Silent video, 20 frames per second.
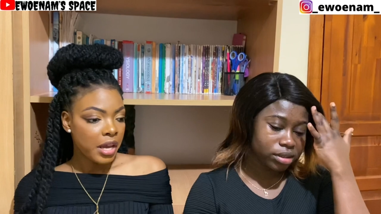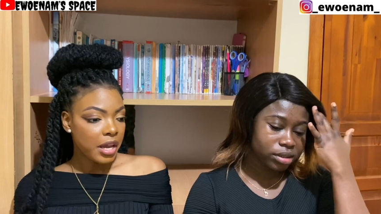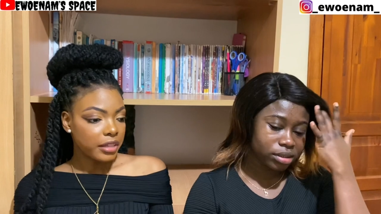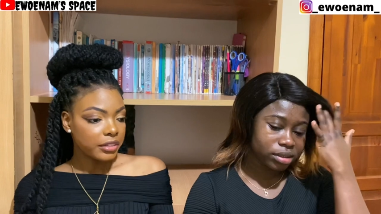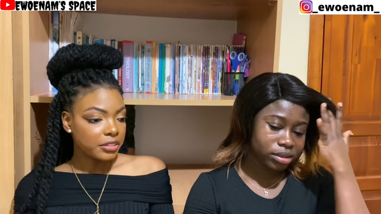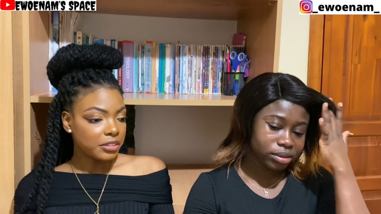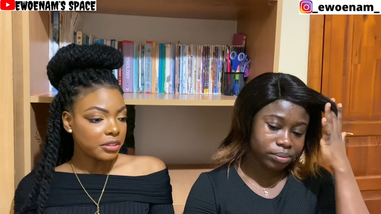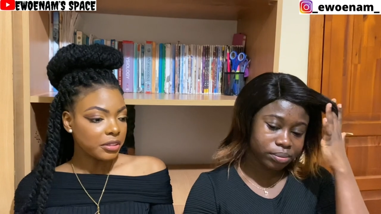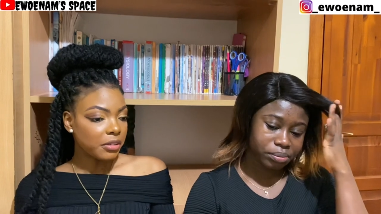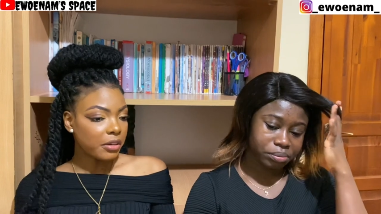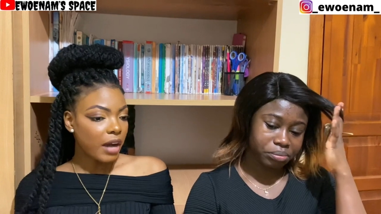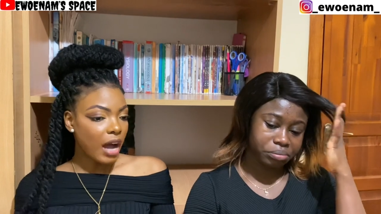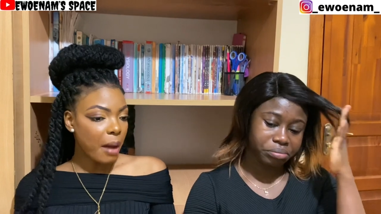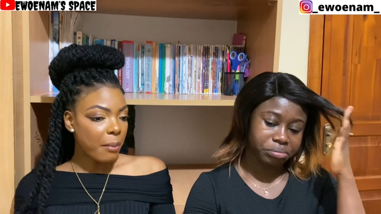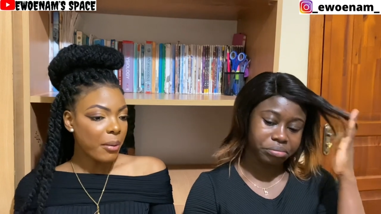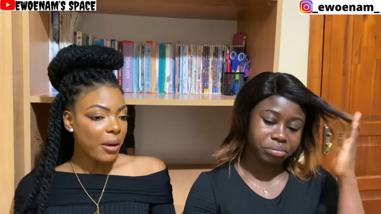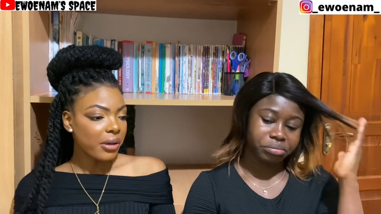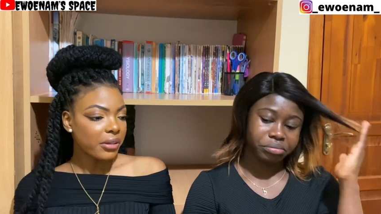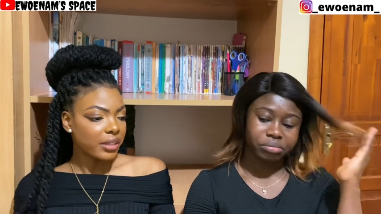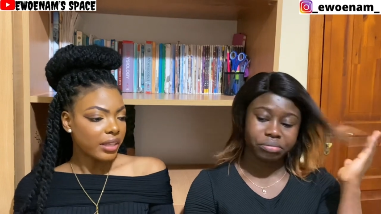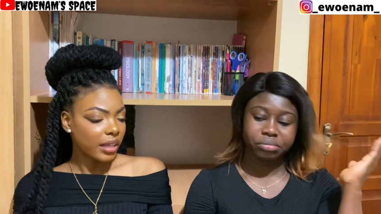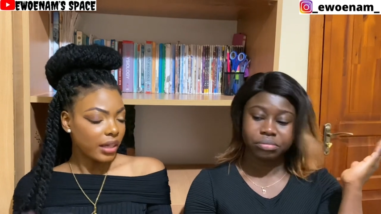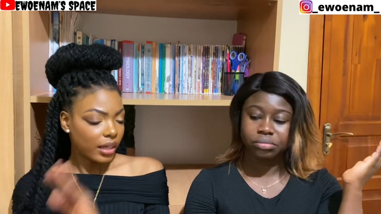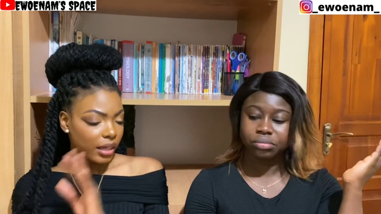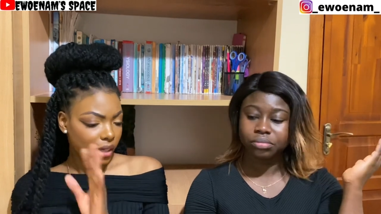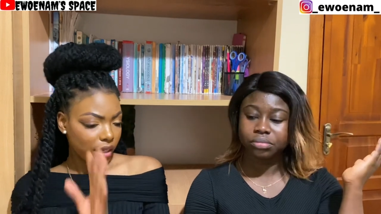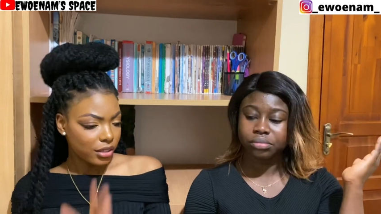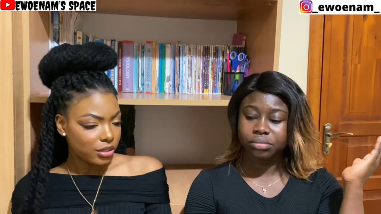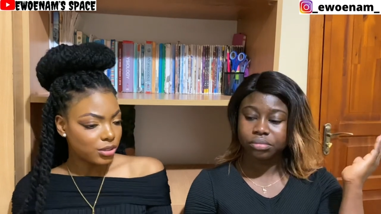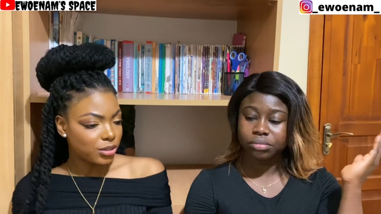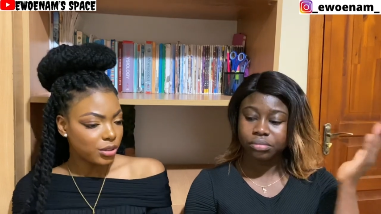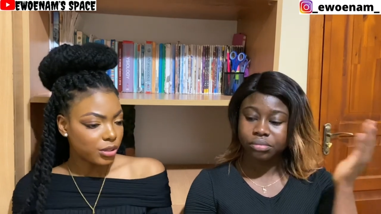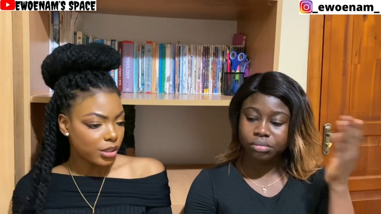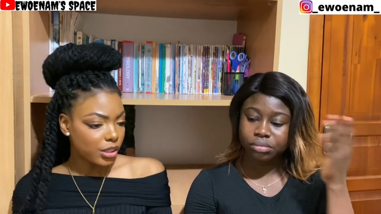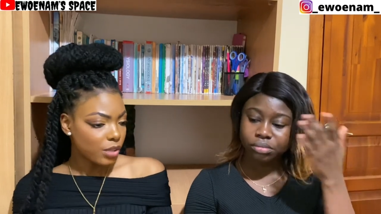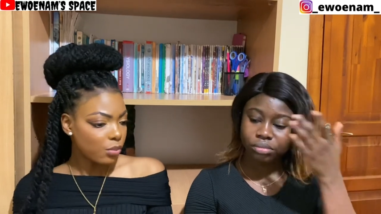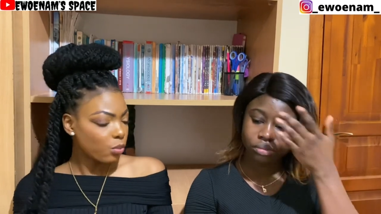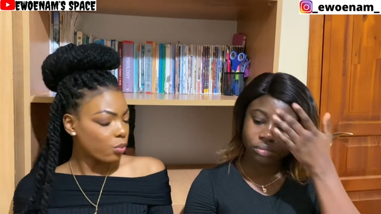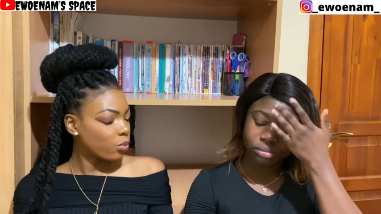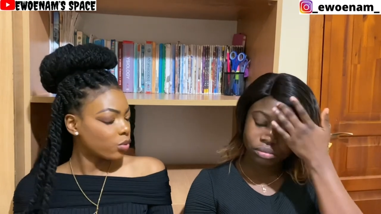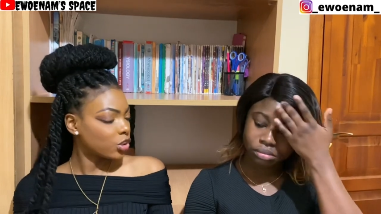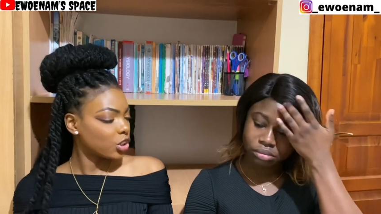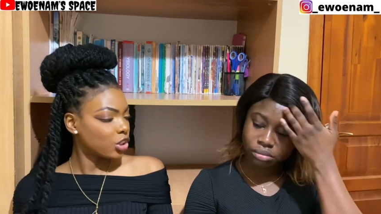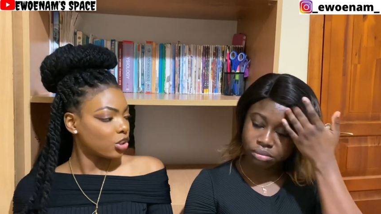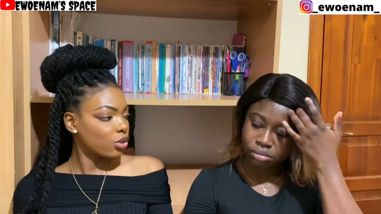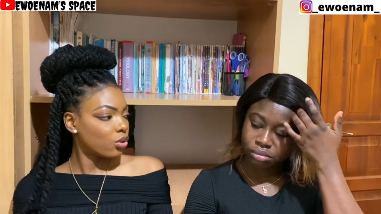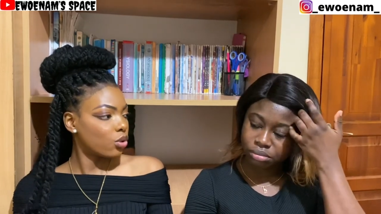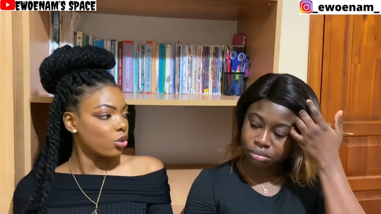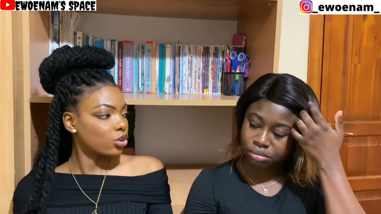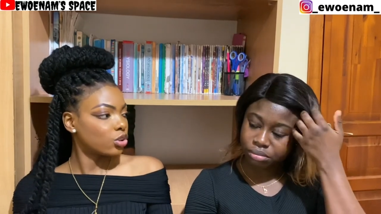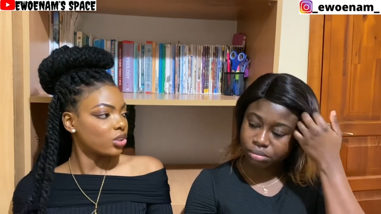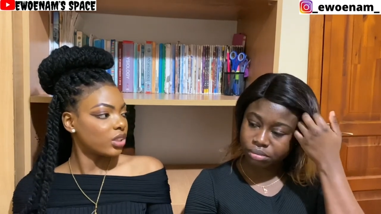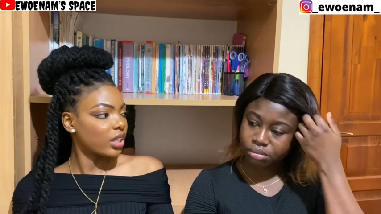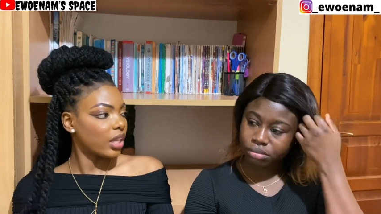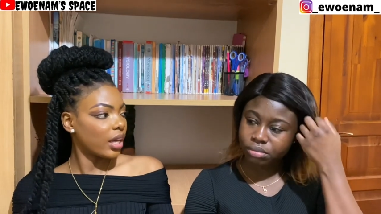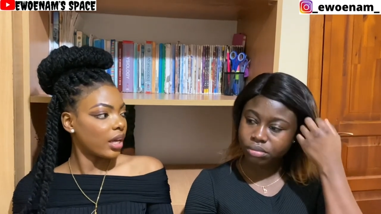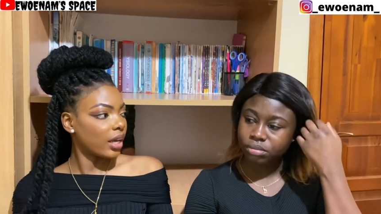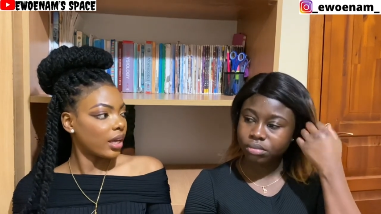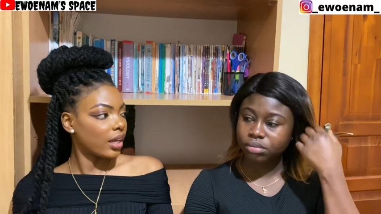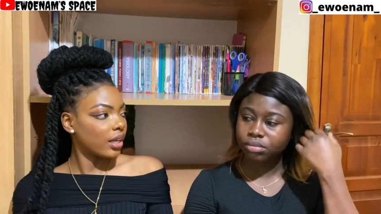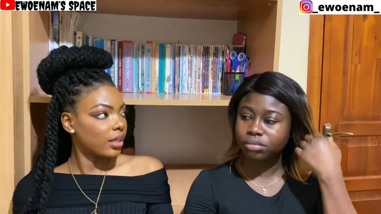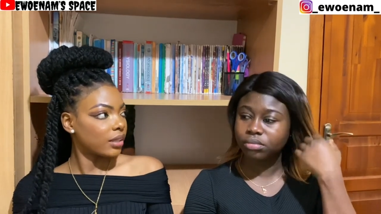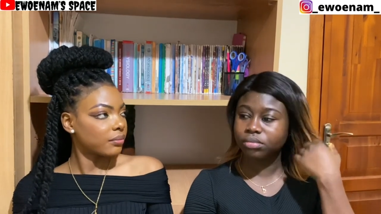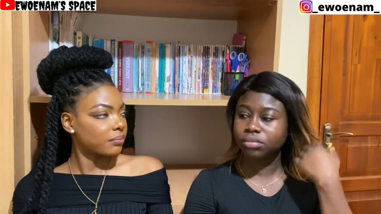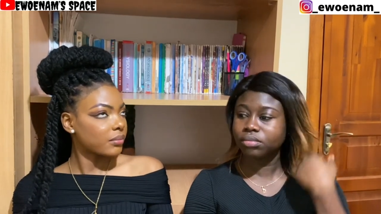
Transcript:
Speaker 1: And so about the country, did you go to the